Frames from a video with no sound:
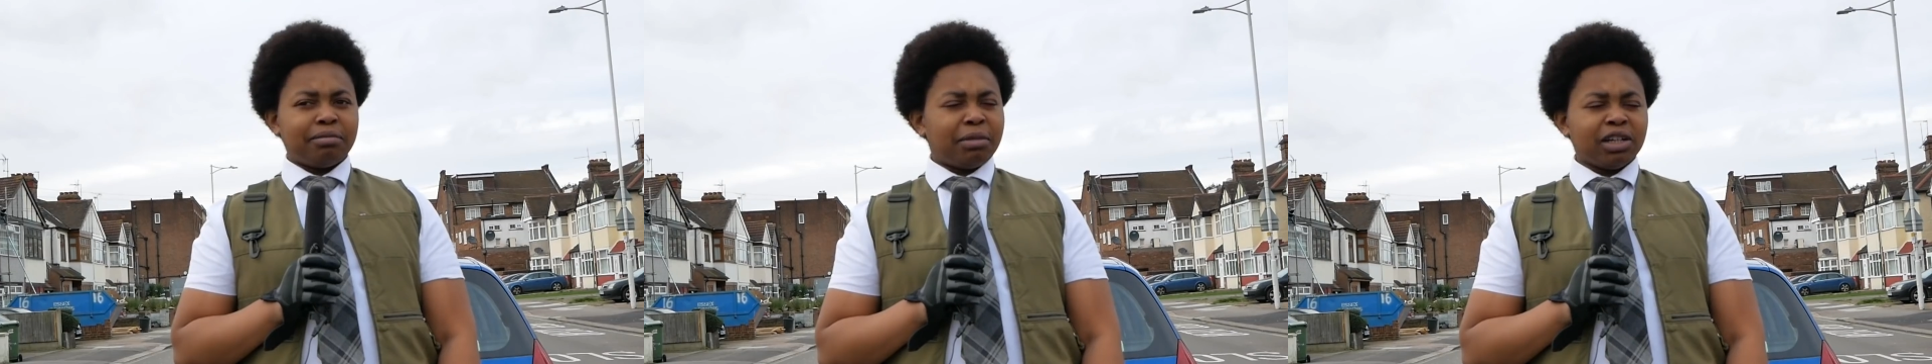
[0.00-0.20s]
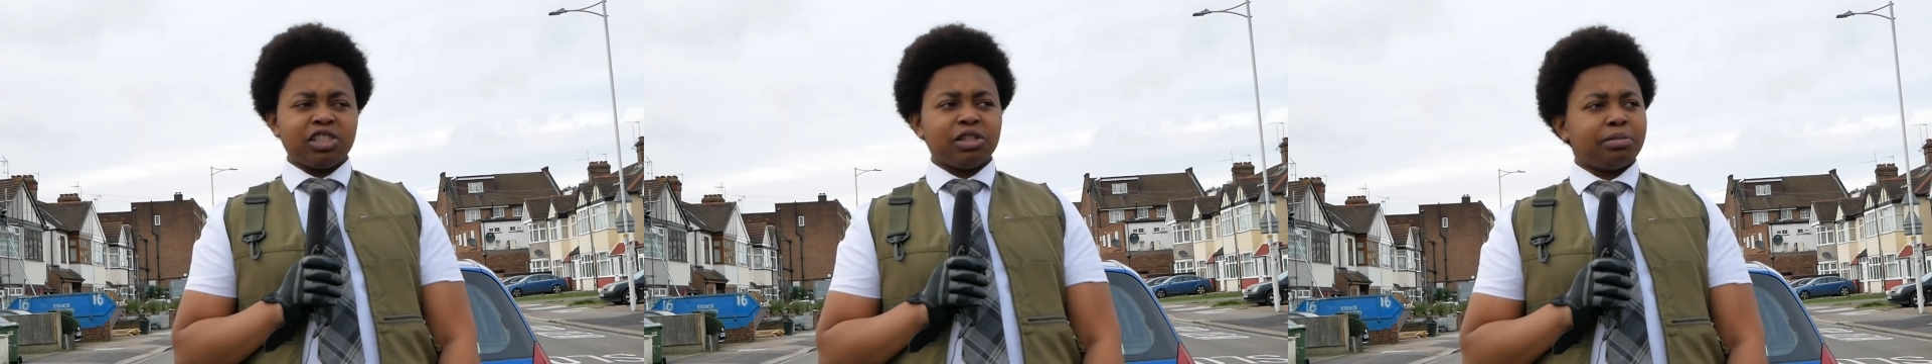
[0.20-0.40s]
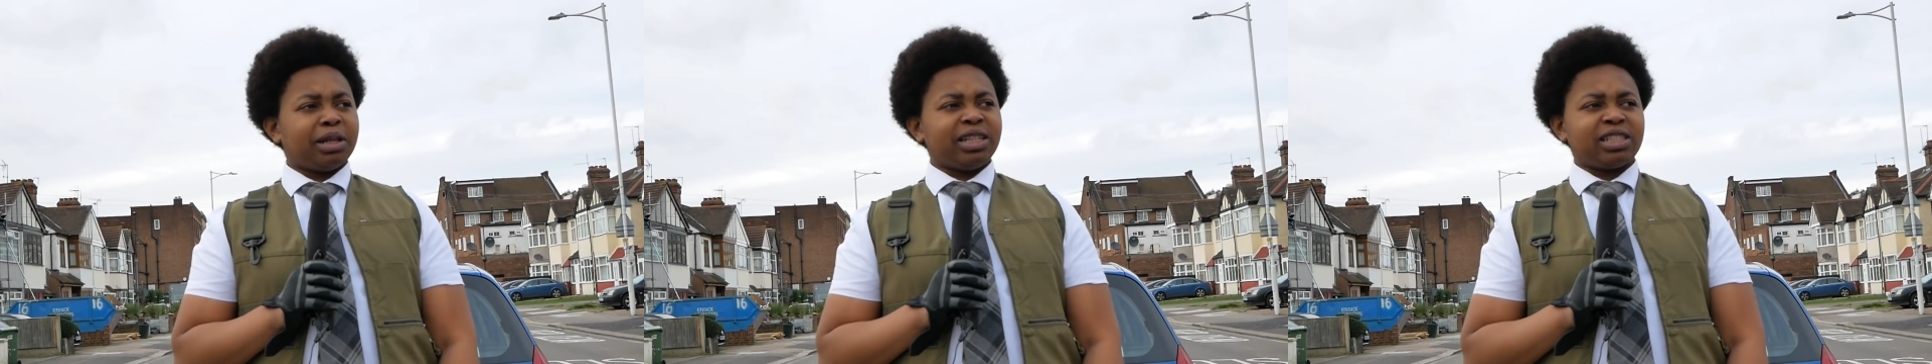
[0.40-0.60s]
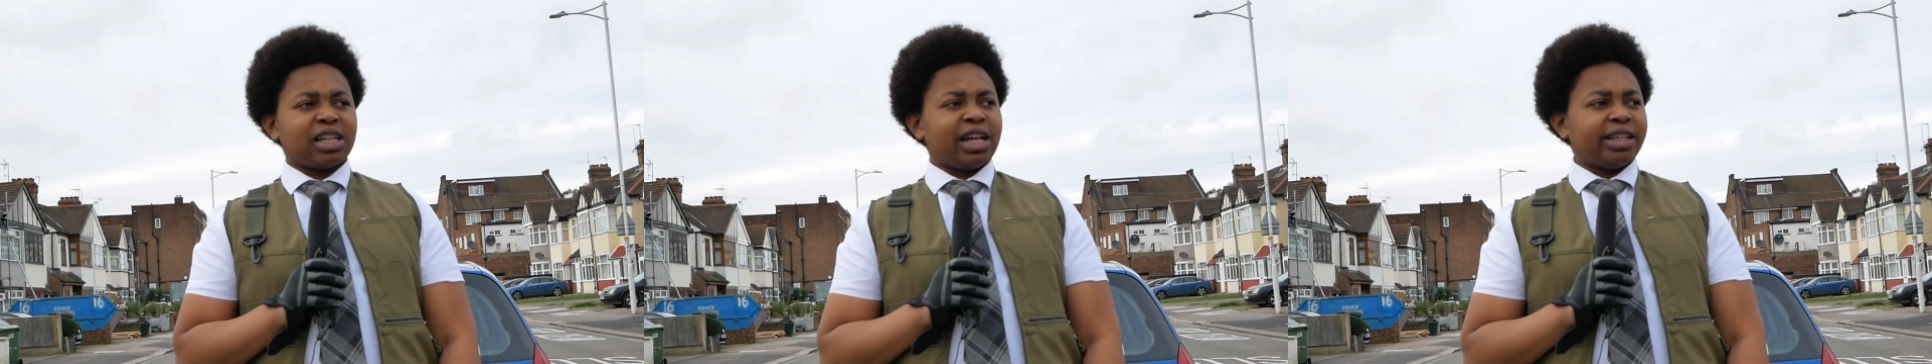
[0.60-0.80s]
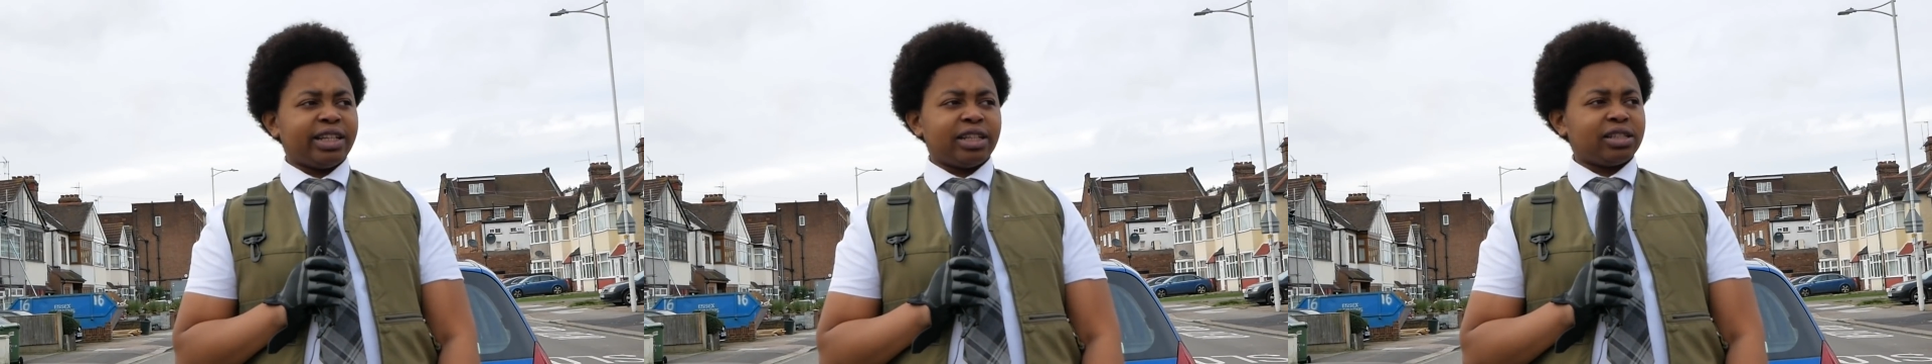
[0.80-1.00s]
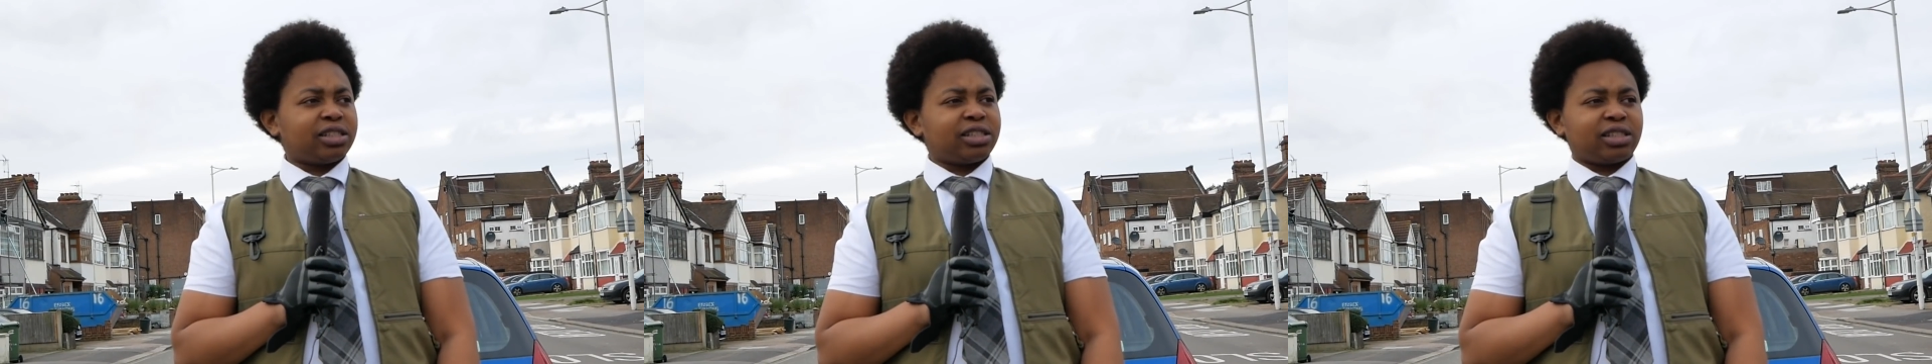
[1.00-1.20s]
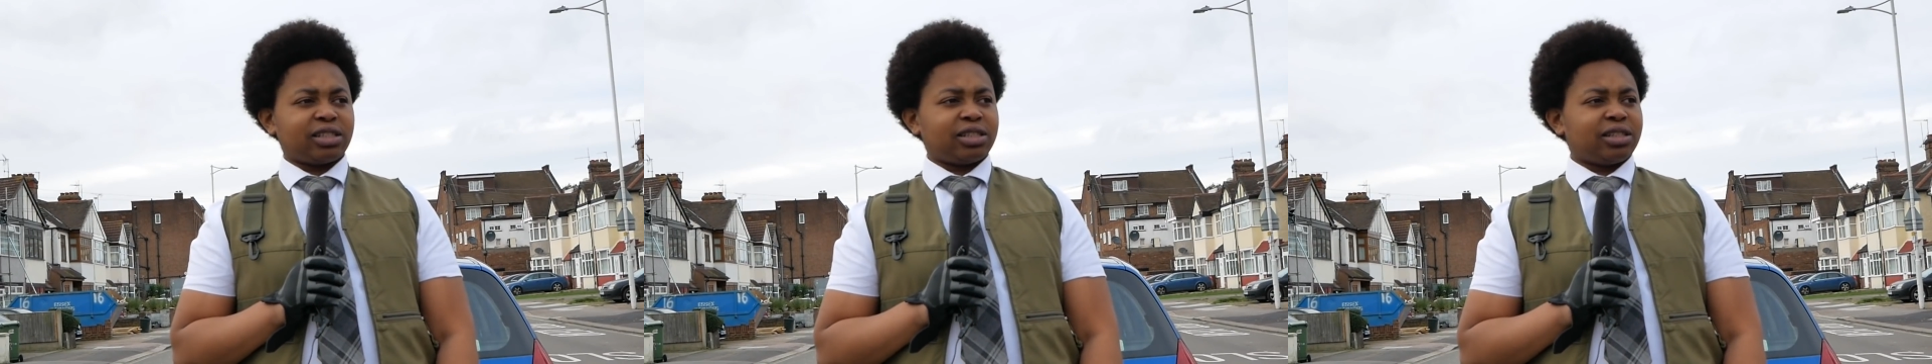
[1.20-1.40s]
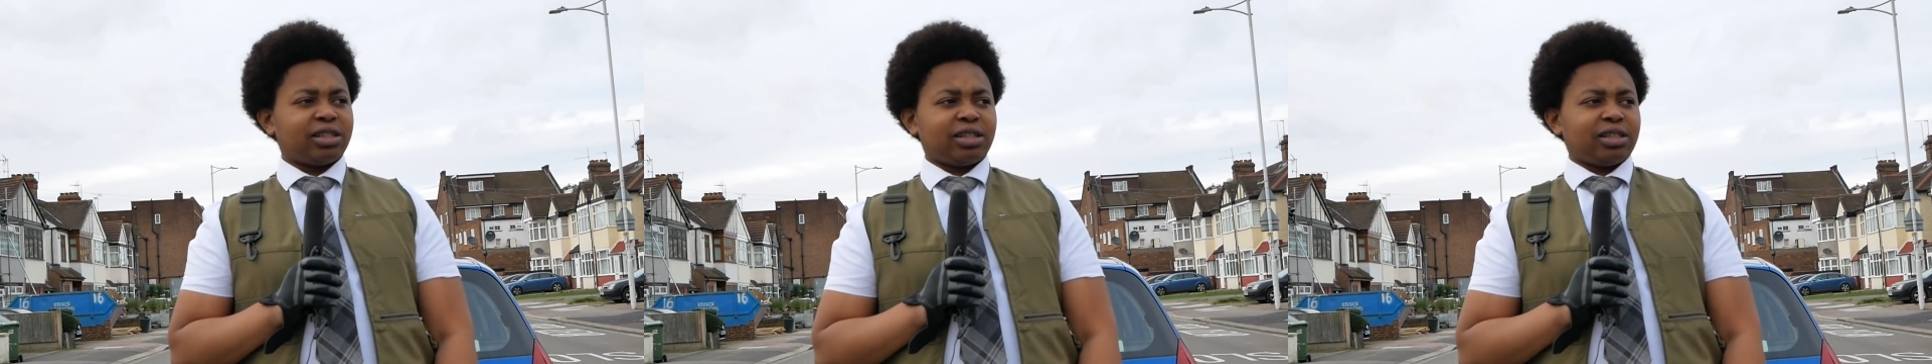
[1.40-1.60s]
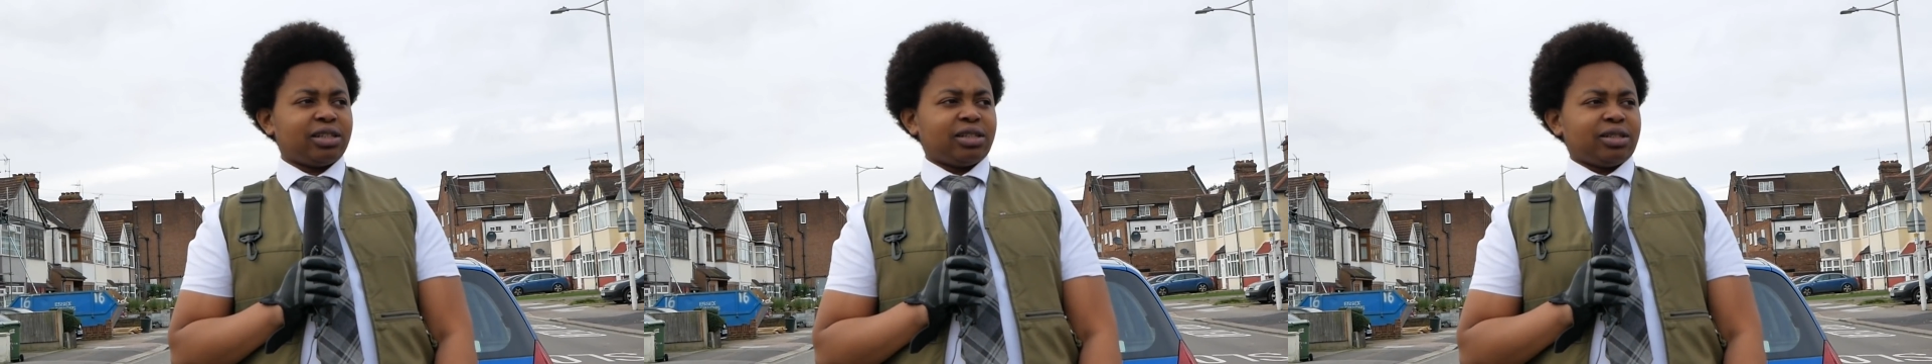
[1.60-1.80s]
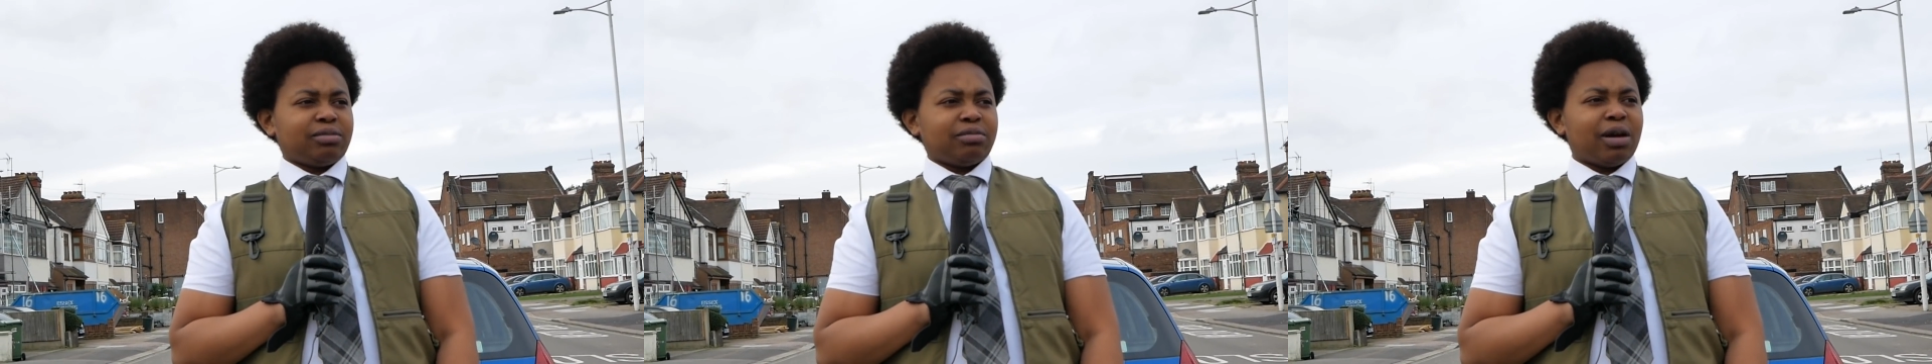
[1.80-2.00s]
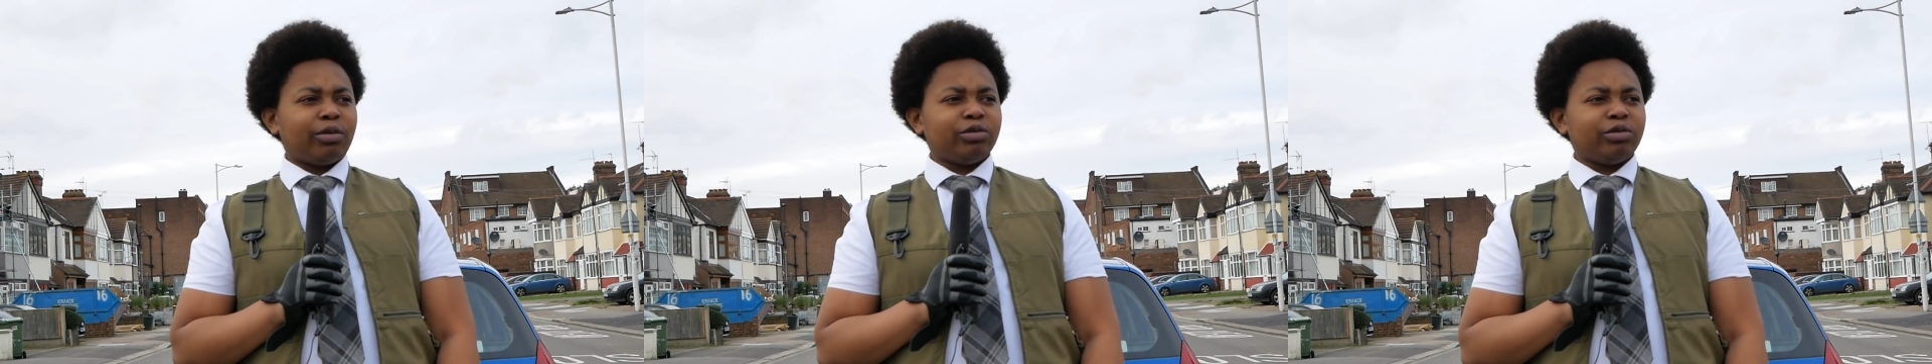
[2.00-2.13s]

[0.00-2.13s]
budget place like this, man